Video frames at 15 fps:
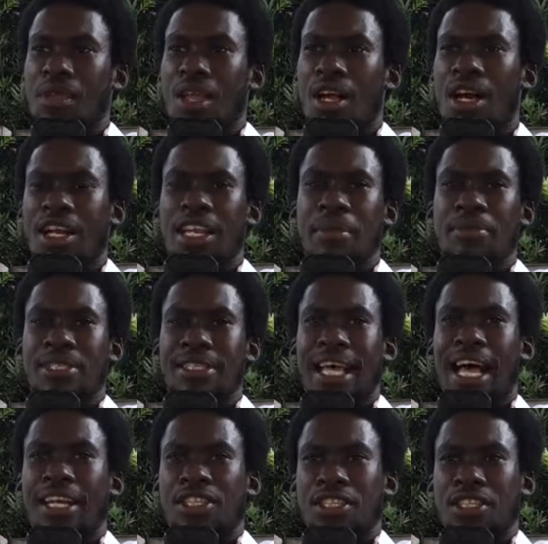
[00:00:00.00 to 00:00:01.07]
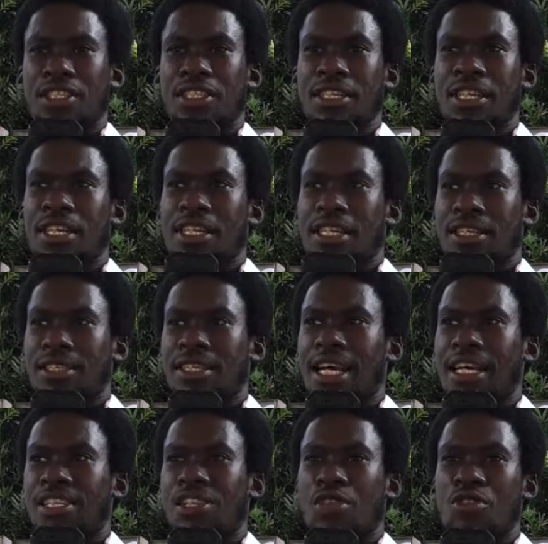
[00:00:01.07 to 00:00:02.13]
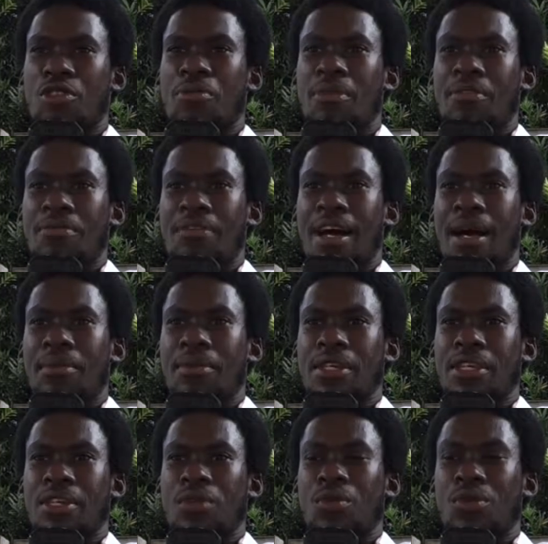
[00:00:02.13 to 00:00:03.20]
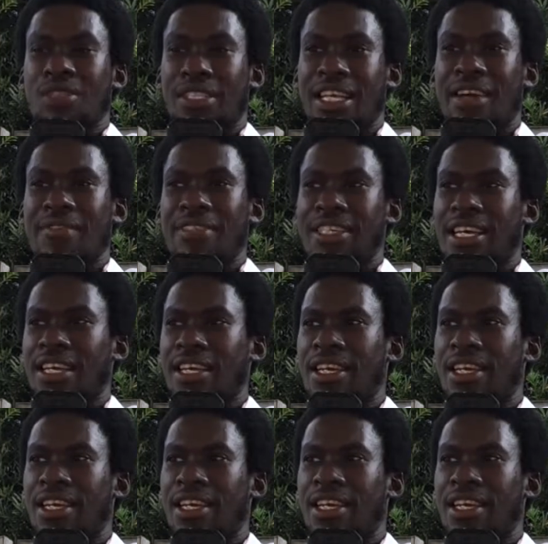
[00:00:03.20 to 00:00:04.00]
Her name is Sasha. Now, Sasha grew up in a family who was 7-day.